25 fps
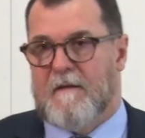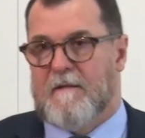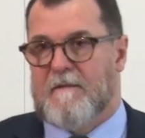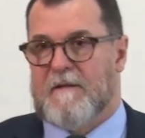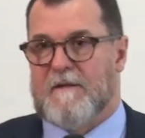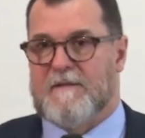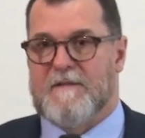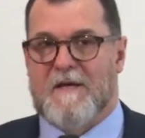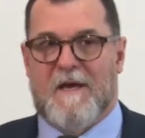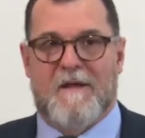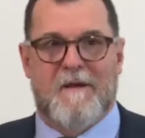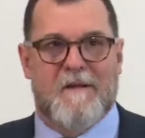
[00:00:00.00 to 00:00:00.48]

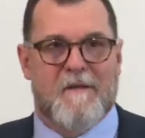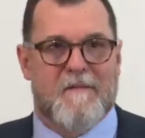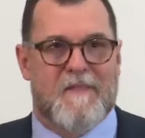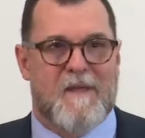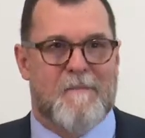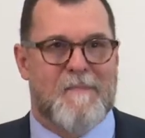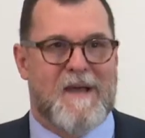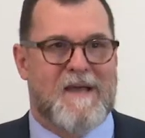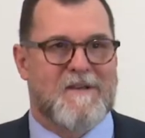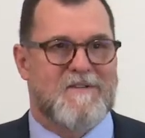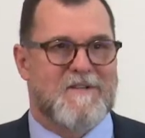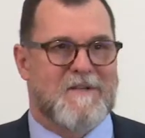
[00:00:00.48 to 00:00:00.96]
The tunnel, the
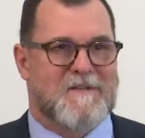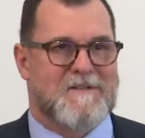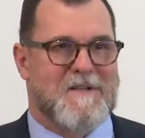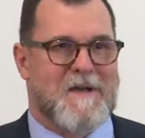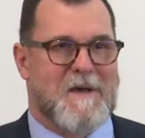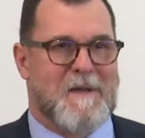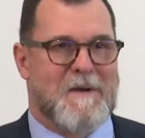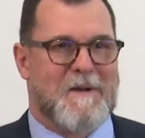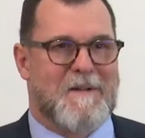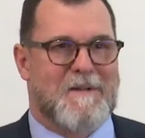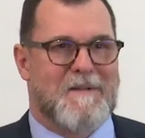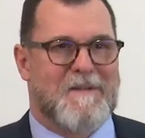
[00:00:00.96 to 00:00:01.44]
magic
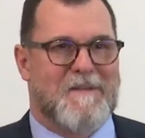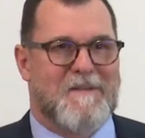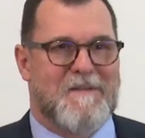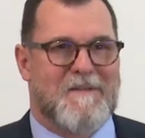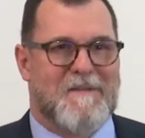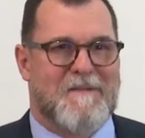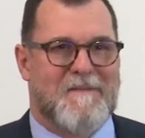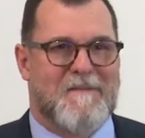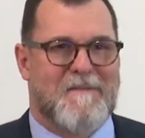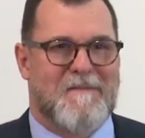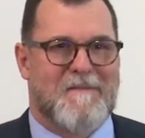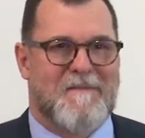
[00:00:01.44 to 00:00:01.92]
tunnel,
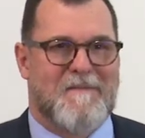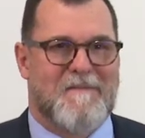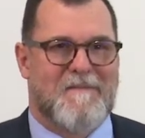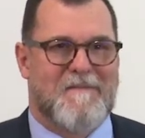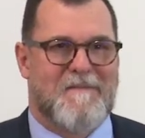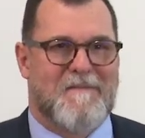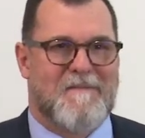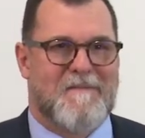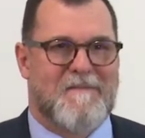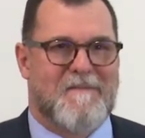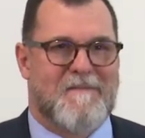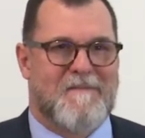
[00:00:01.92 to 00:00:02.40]

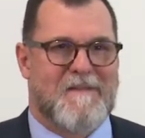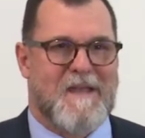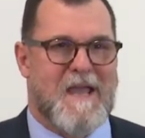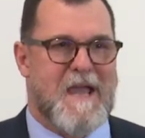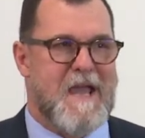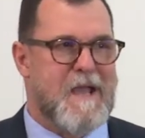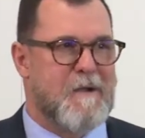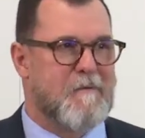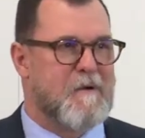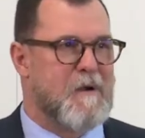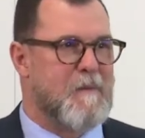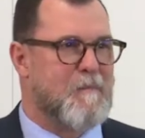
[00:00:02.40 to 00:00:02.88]
the
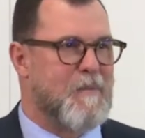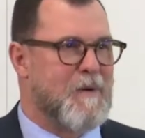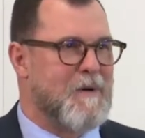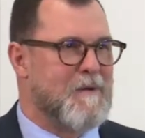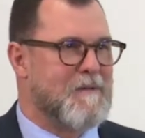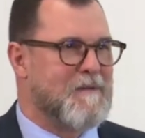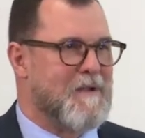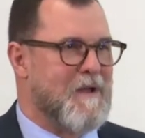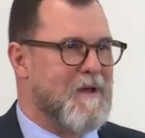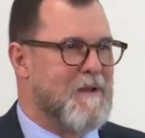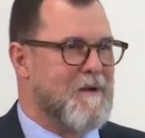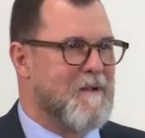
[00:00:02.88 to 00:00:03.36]
Angry
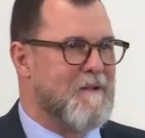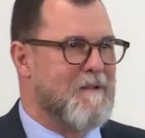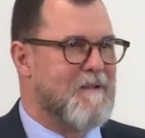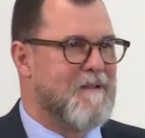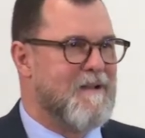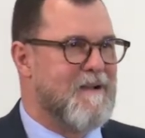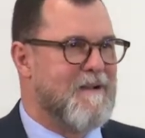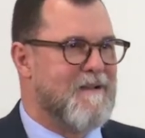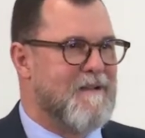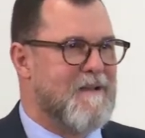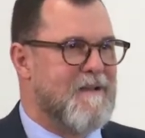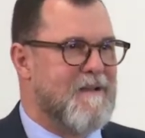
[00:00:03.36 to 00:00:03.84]
Bird tunnel.
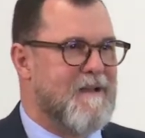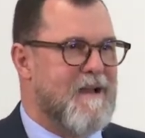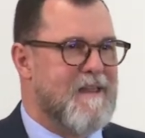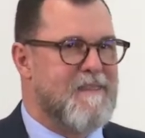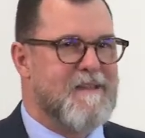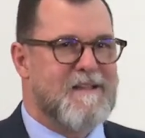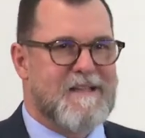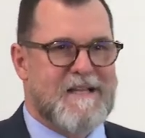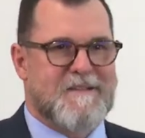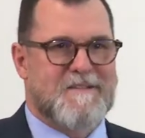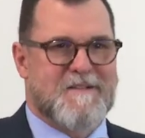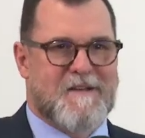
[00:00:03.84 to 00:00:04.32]
I
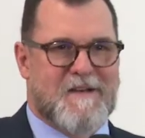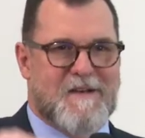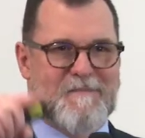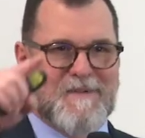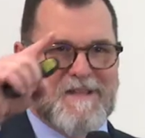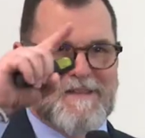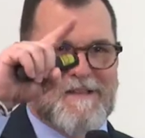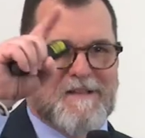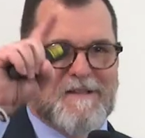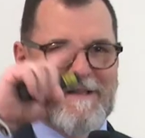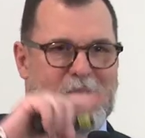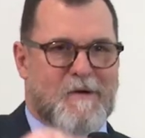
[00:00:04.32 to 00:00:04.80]
think that's going to
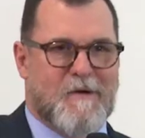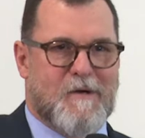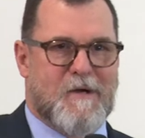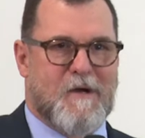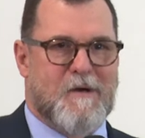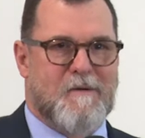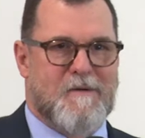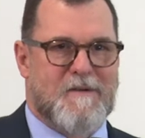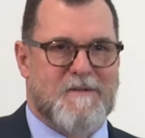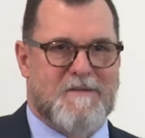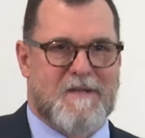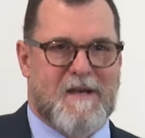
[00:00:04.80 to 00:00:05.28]
be the
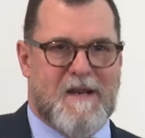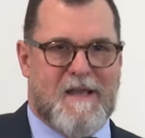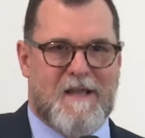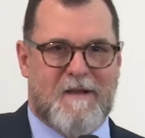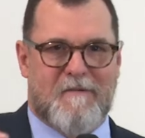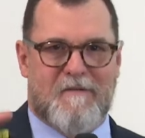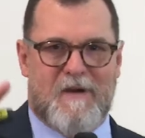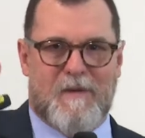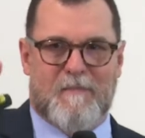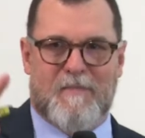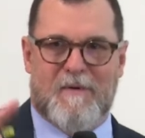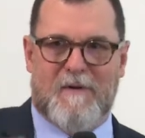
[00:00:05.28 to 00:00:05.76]
logo, is an
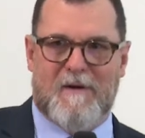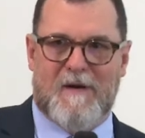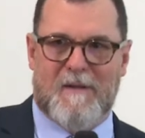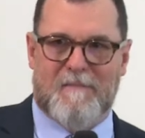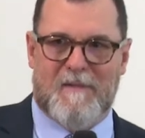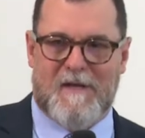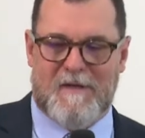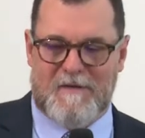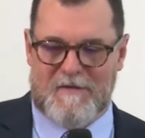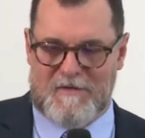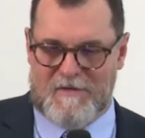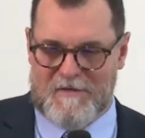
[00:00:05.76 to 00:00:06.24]
Angry Bird, I'm
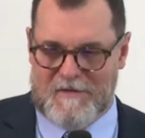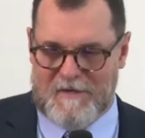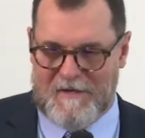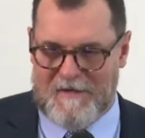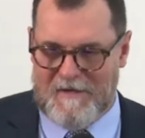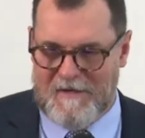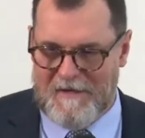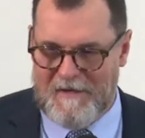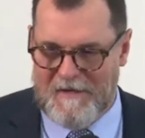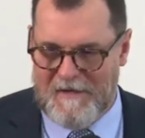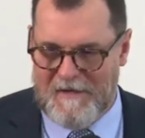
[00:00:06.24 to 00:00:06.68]
not sure.